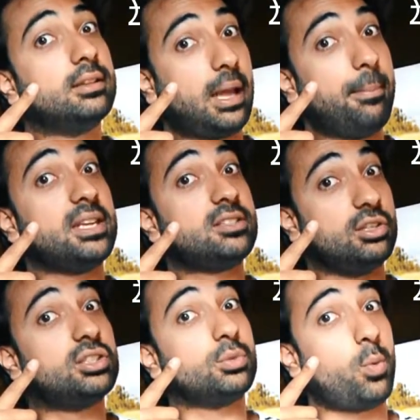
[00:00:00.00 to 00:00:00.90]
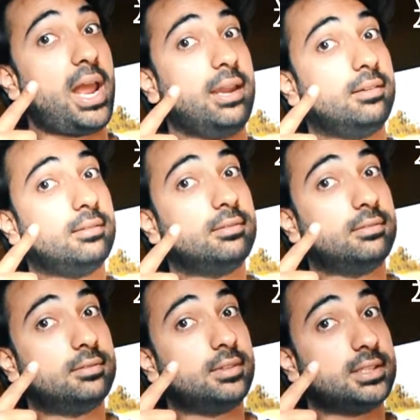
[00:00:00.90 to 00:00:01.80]
That makes you sweat,
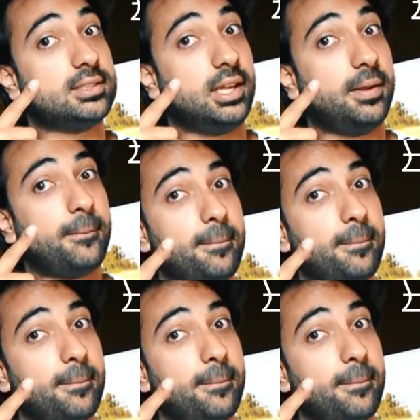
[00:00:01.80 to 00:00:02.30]
doesn't it?